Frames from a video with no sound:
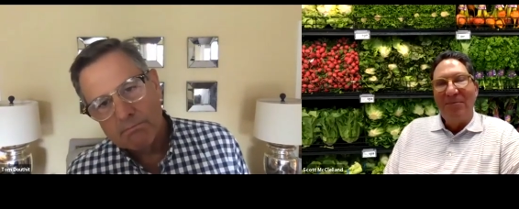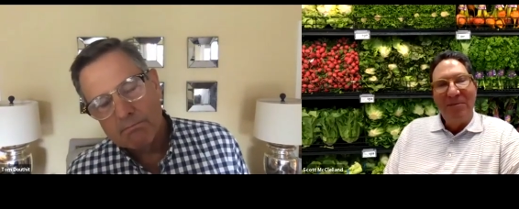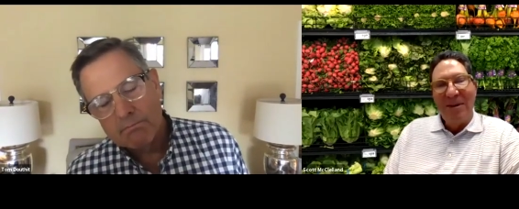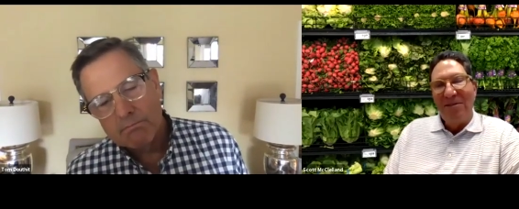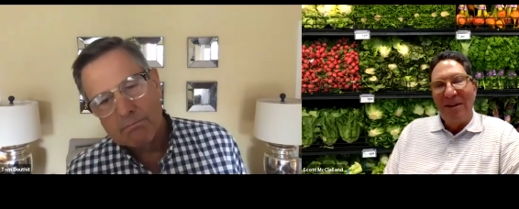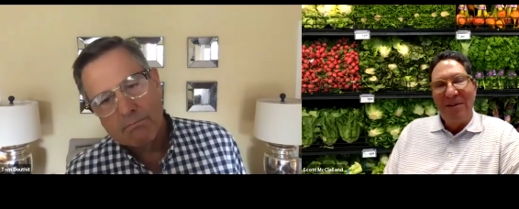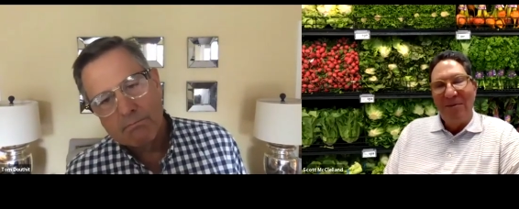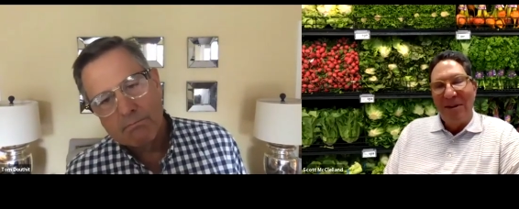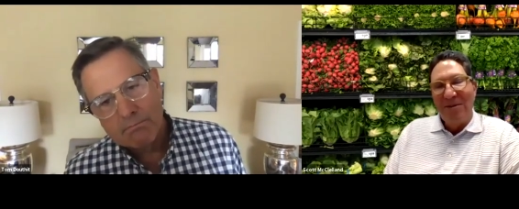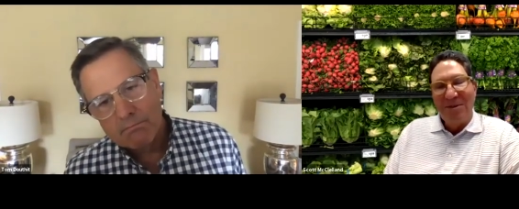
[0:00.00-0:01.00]
Speaker 1: You've gone through.
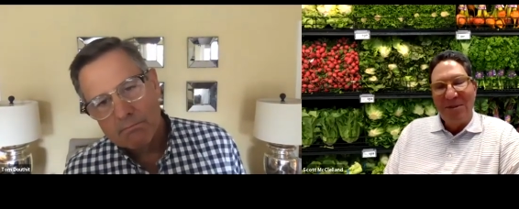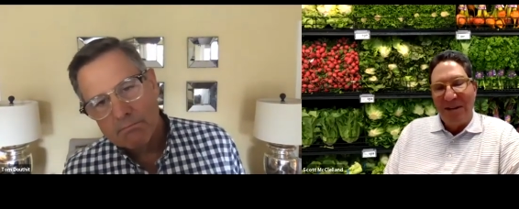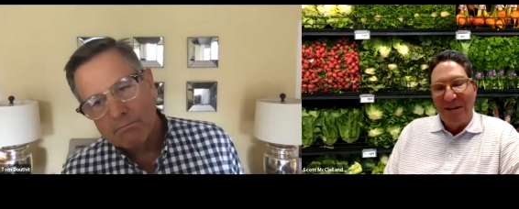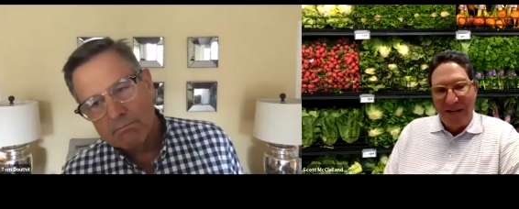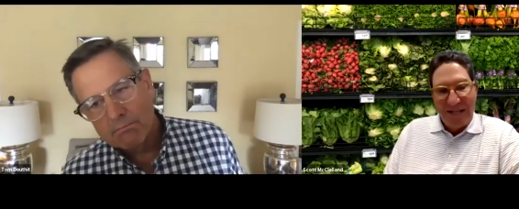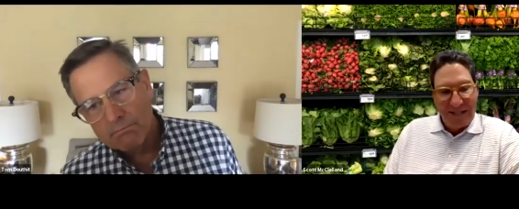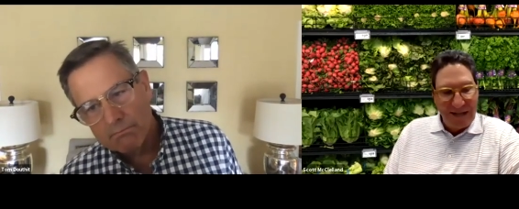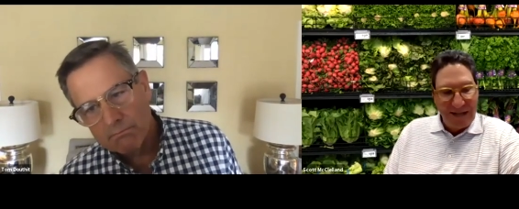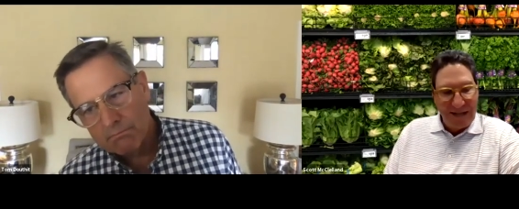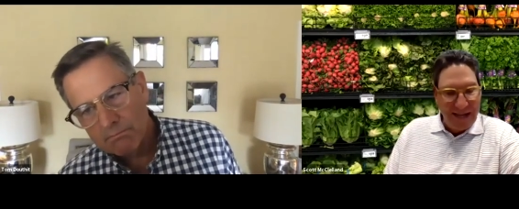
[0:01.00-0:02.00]
Anyone who's on here
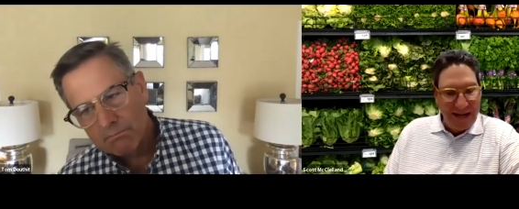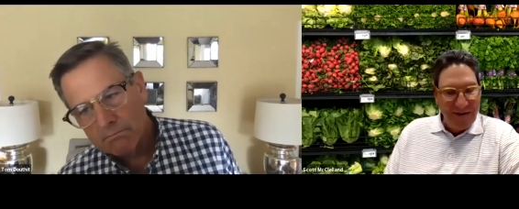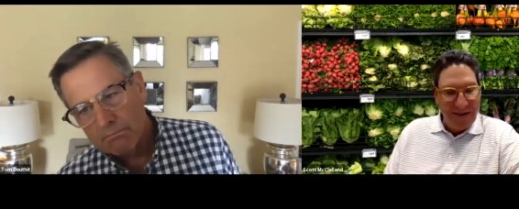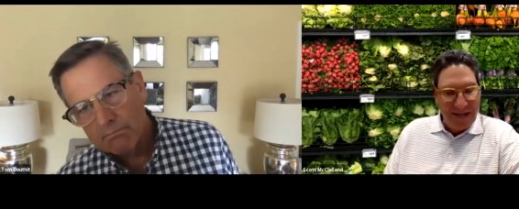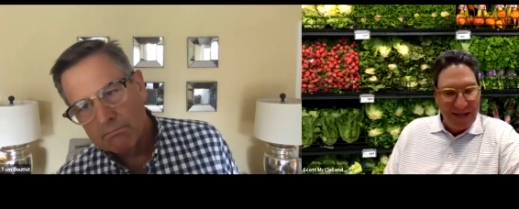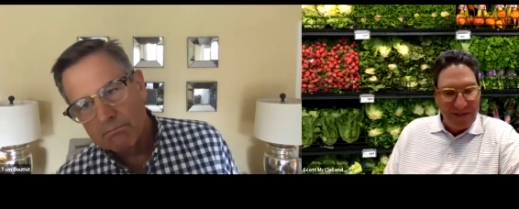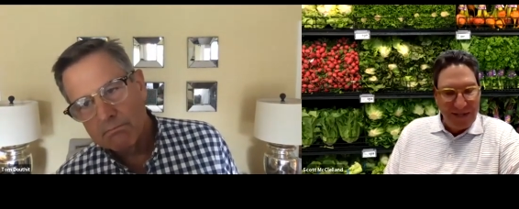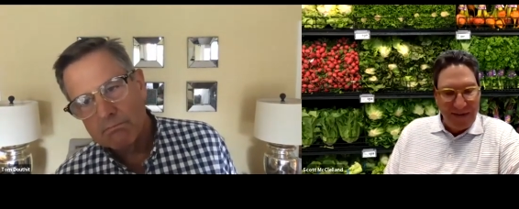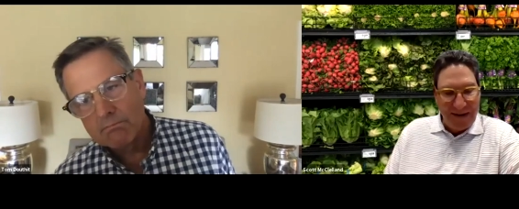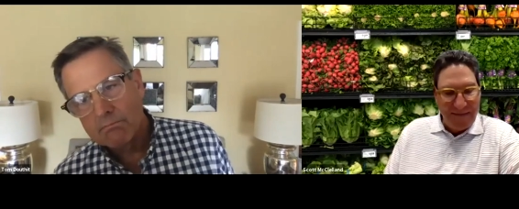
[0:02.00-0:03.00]
has gone that, and you think to
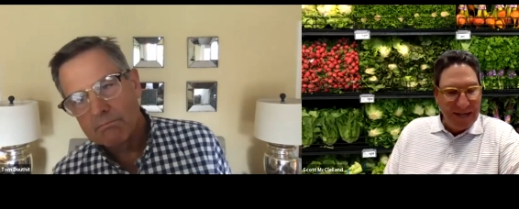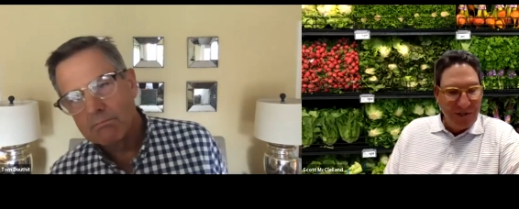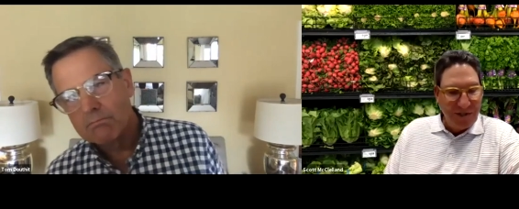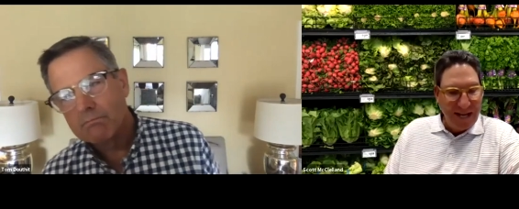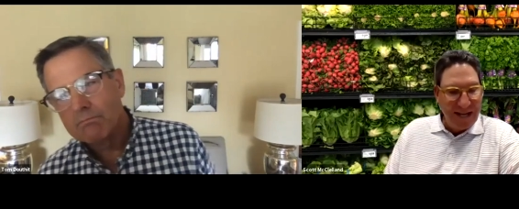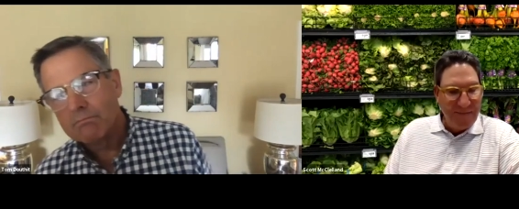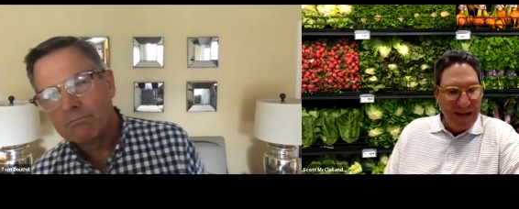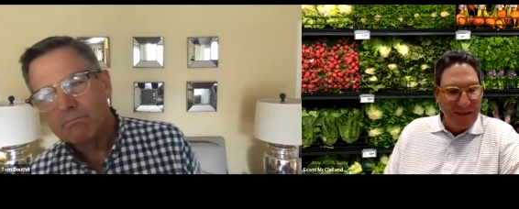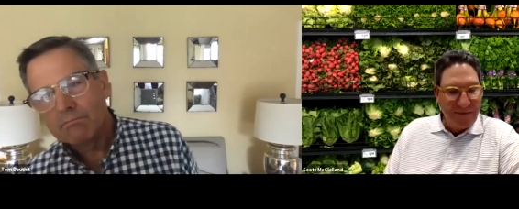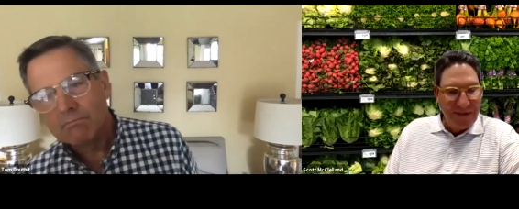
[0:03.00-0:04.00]
yourself, "I'm not sure I can
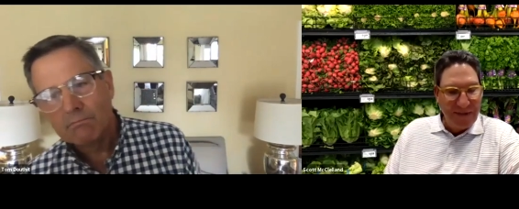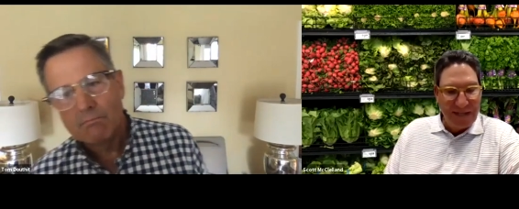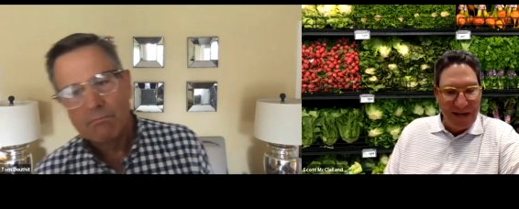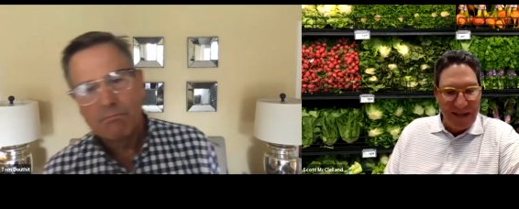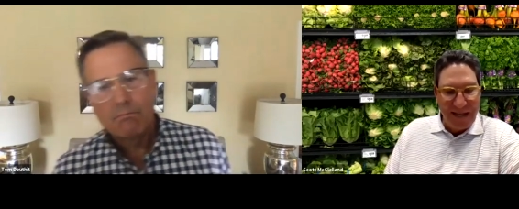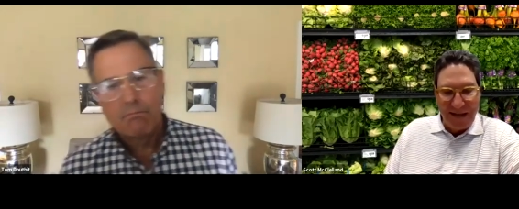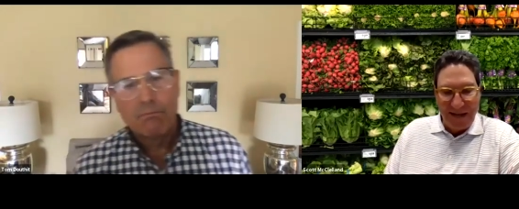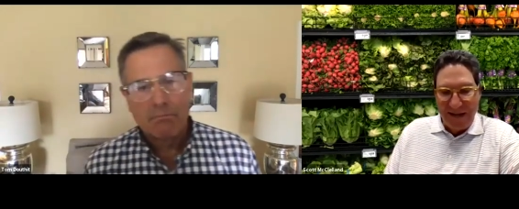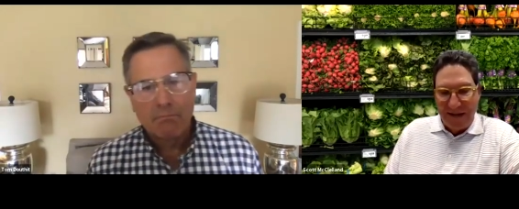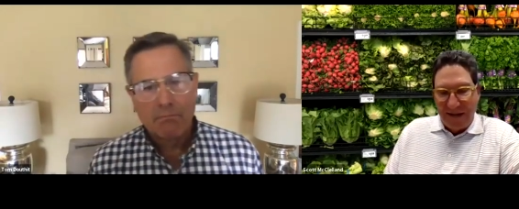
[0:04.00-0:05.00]
make through this." And I
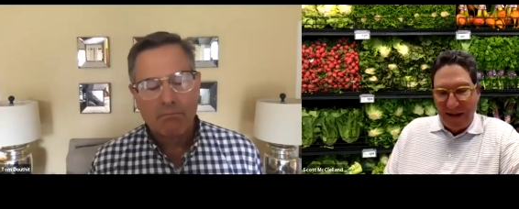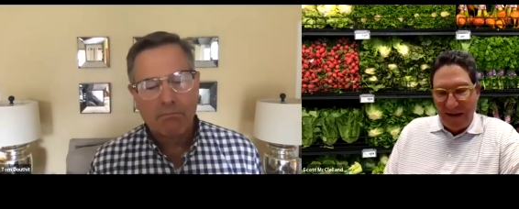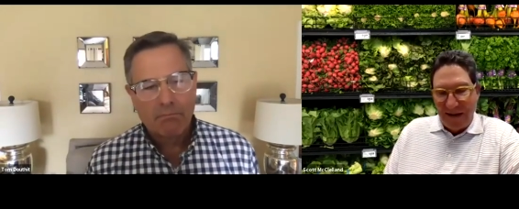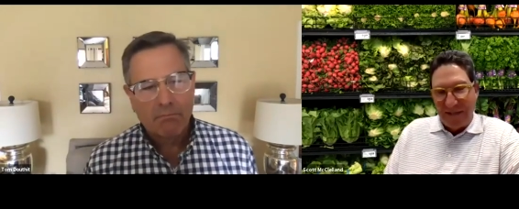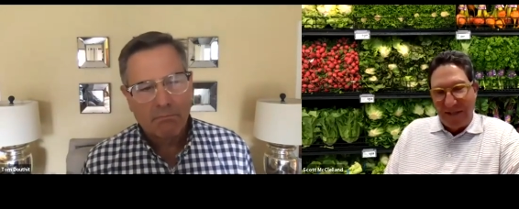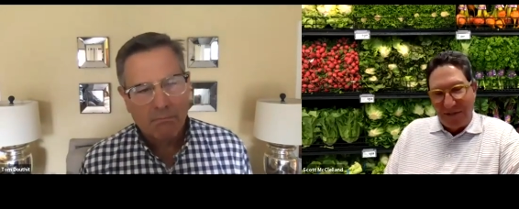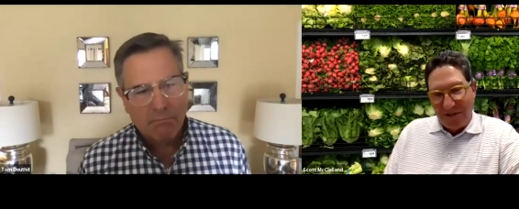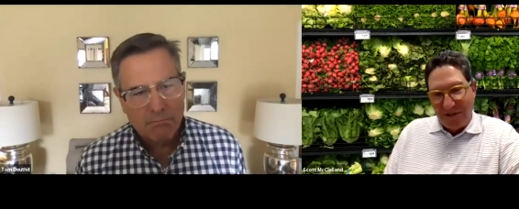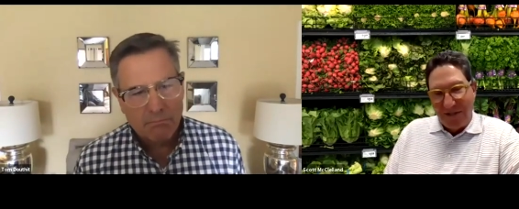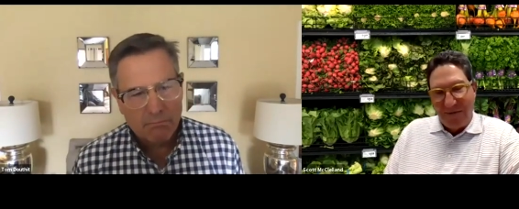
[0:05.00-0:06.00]
think, obviously,
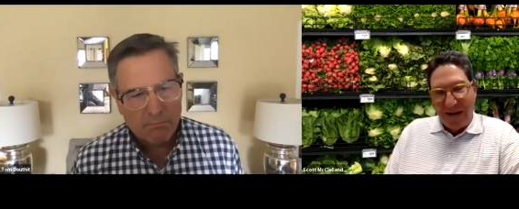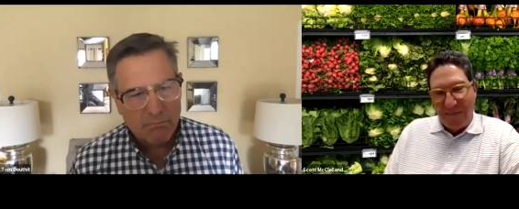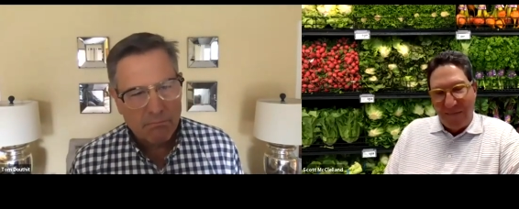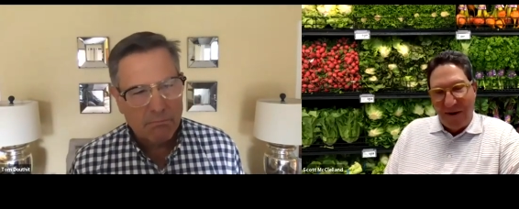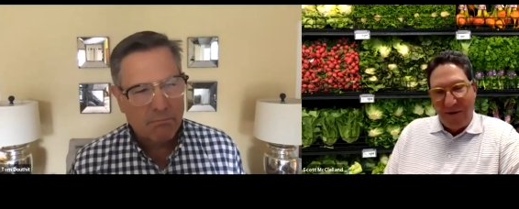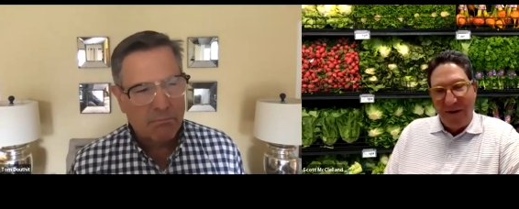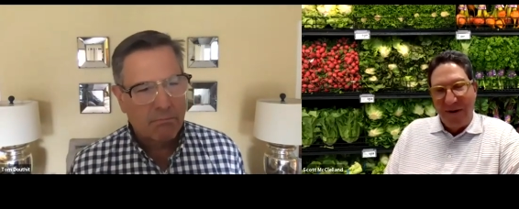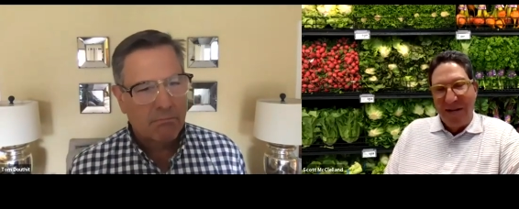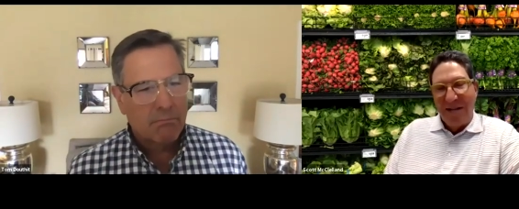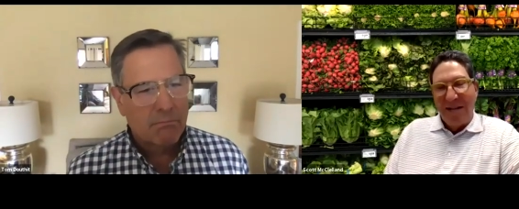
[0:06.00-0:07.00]
searching to a higher
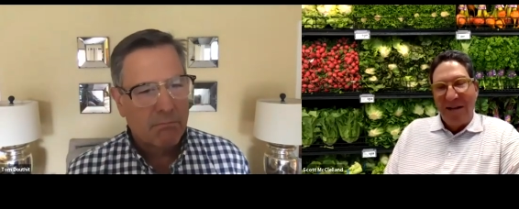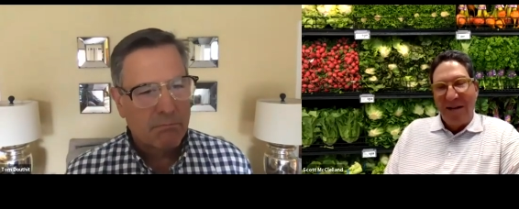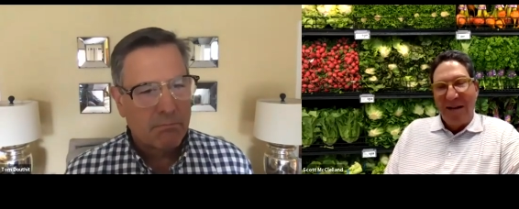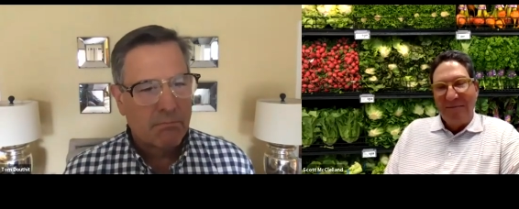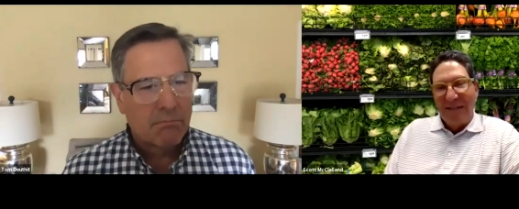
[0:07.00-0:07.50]
power, uh,